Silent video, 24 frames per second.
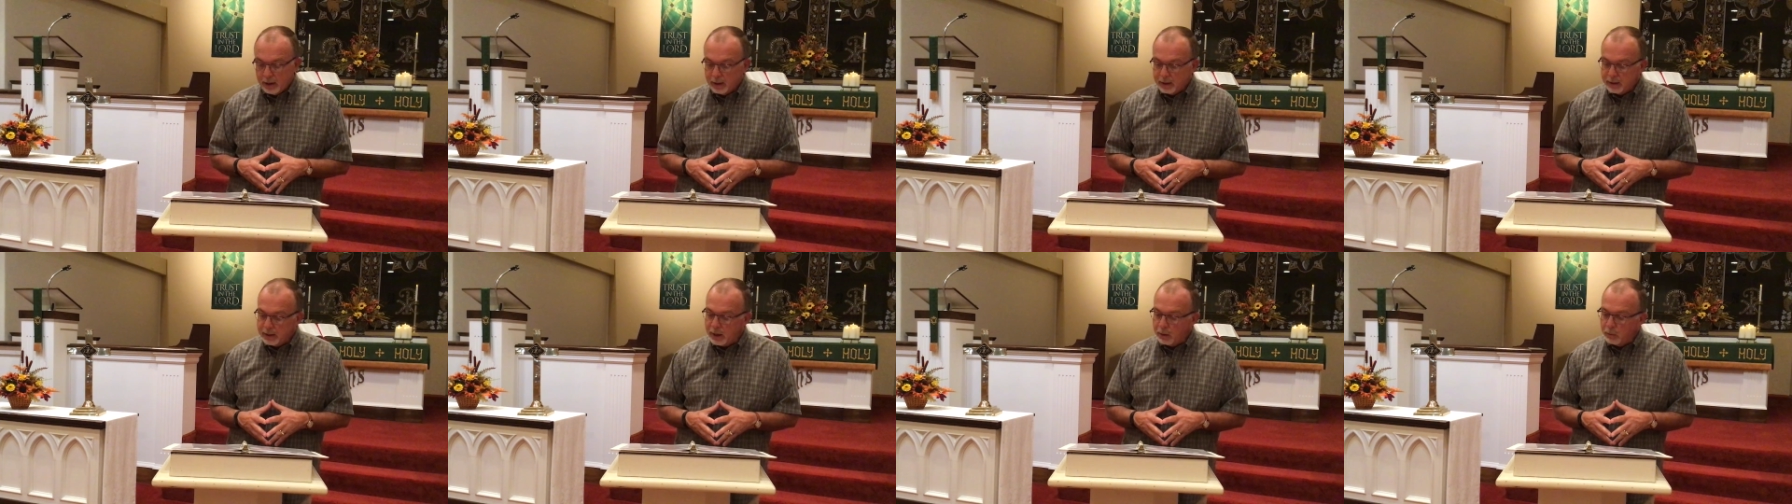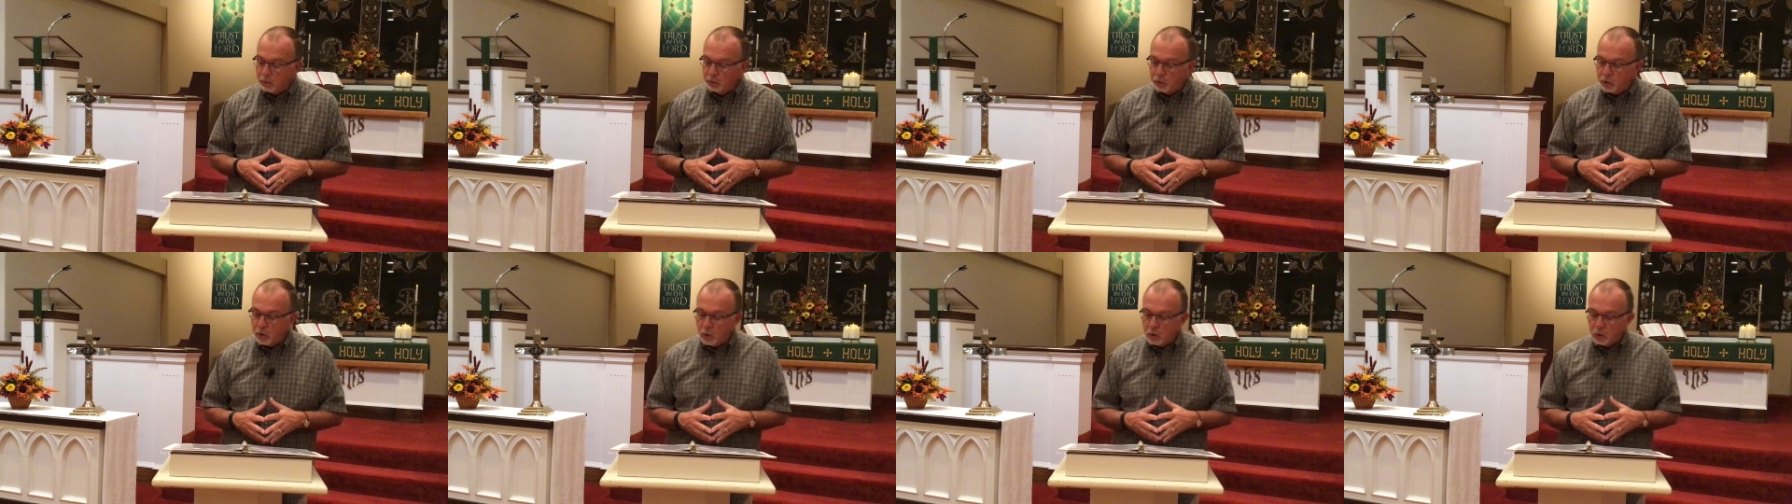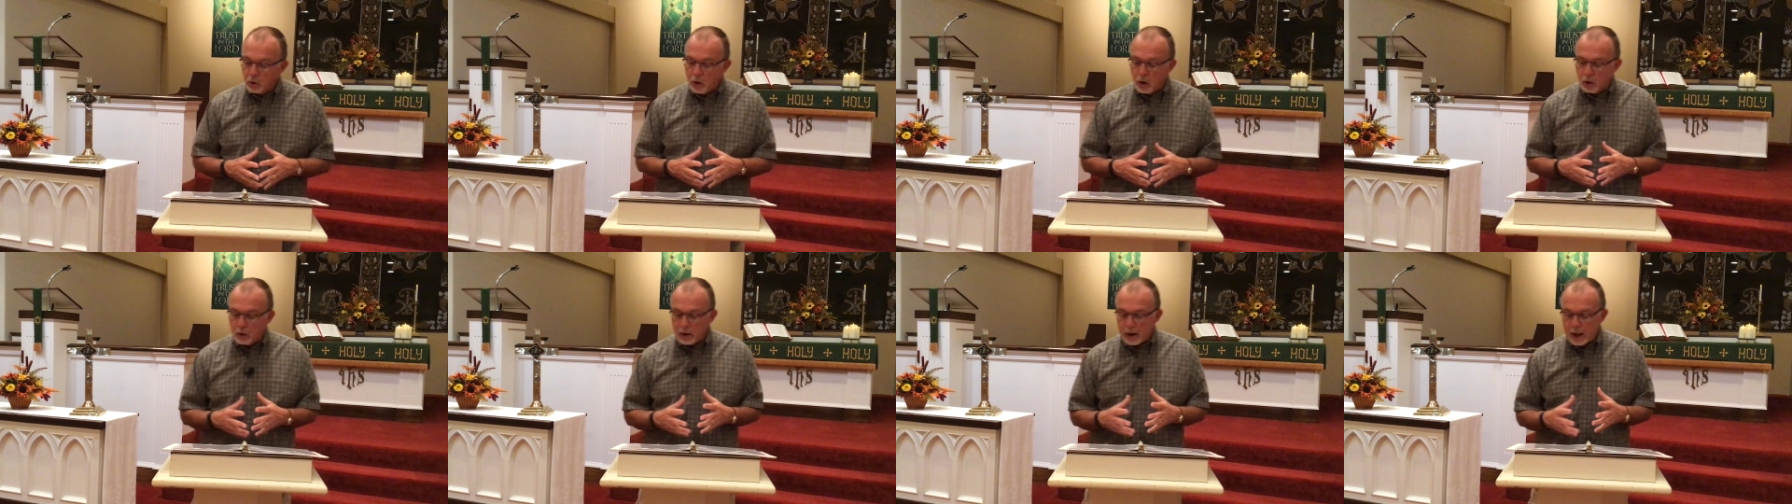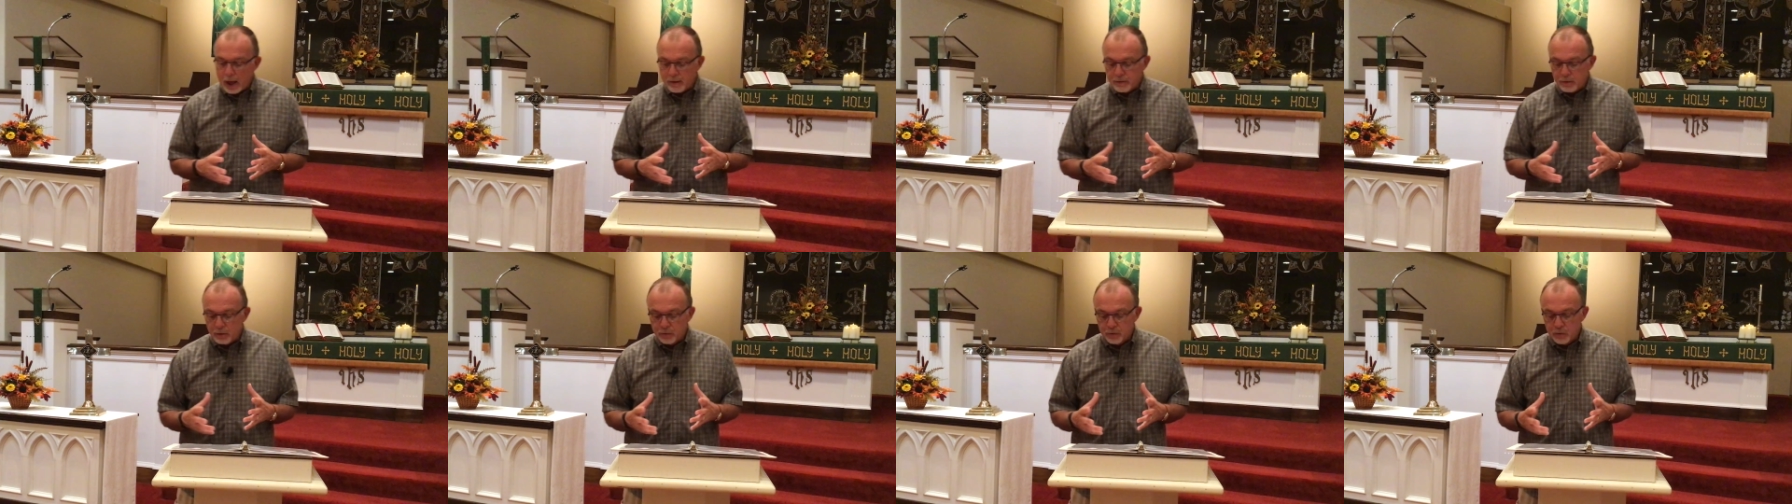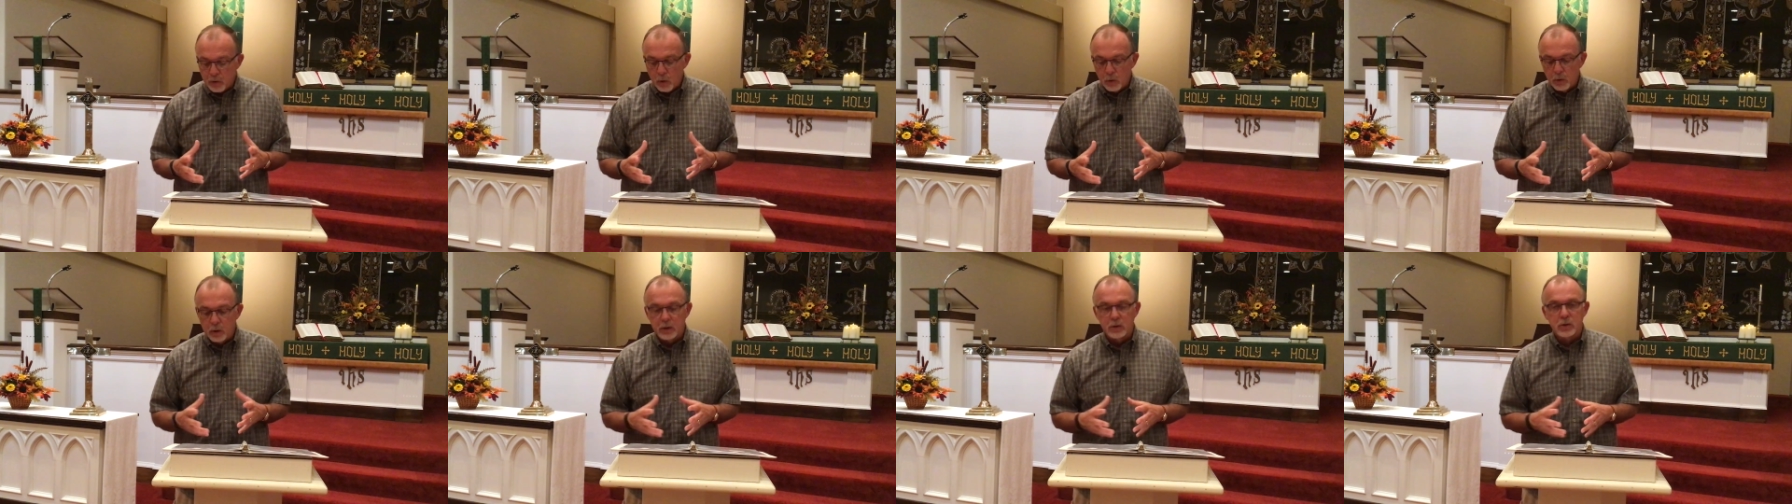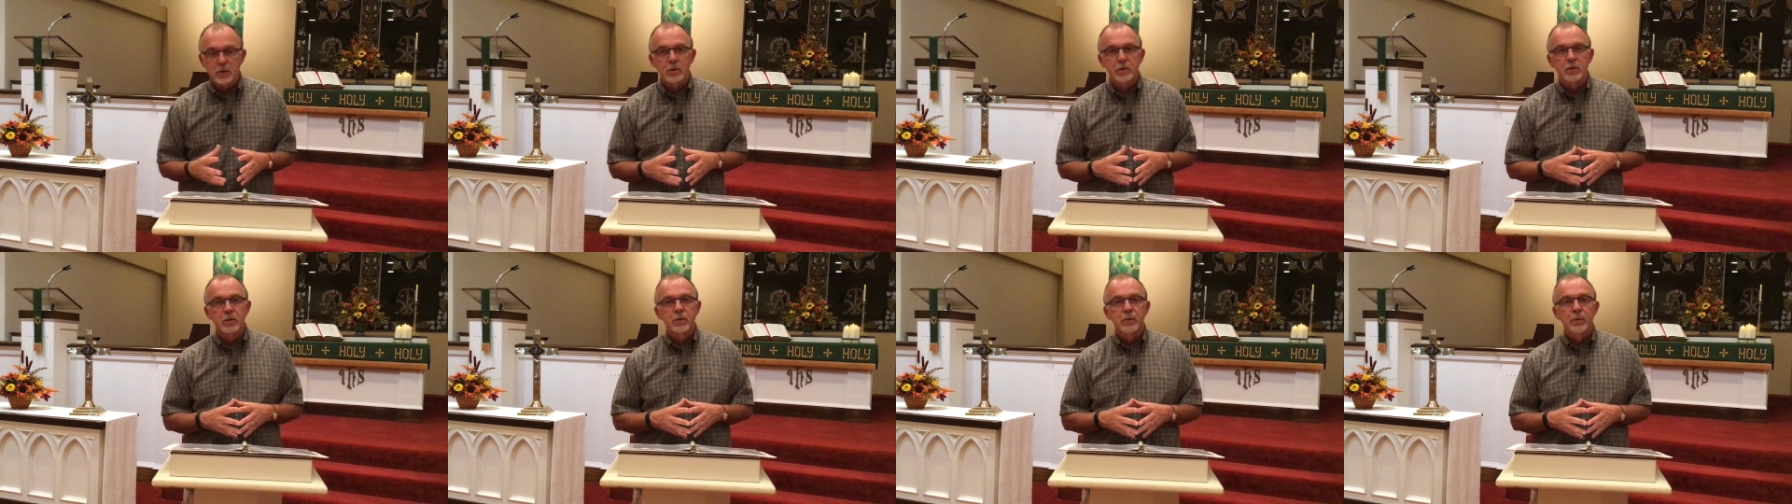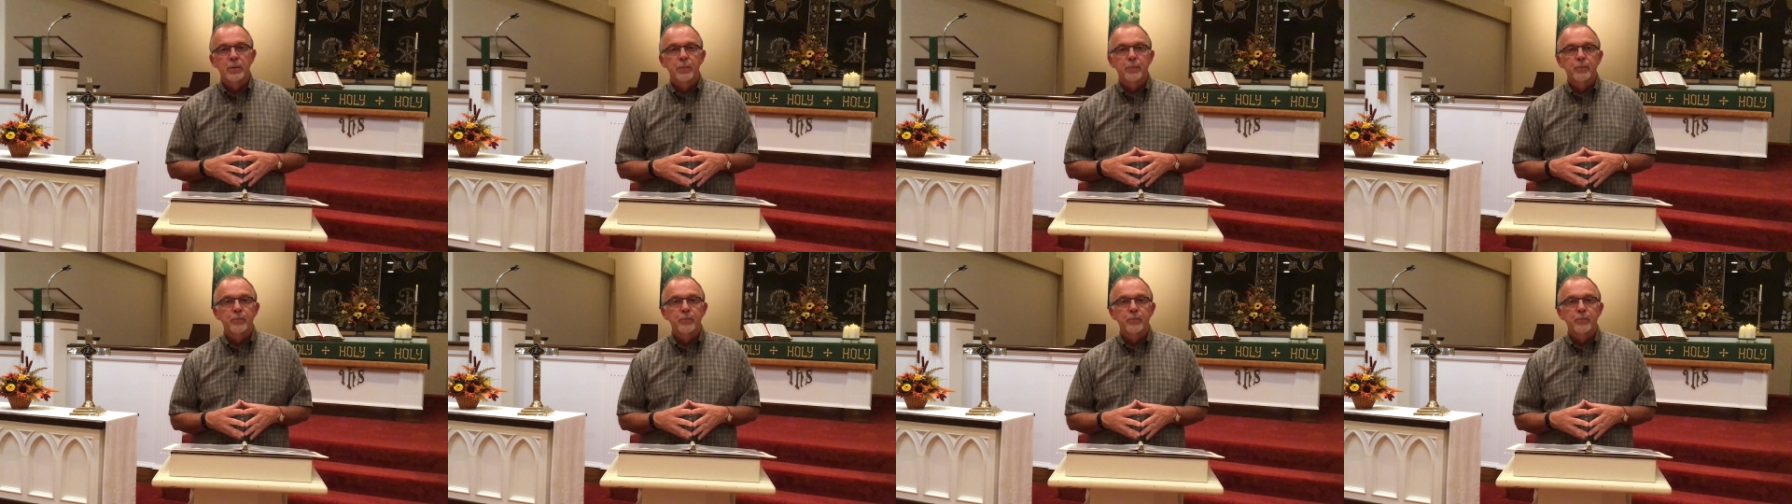And they will no longer have a focus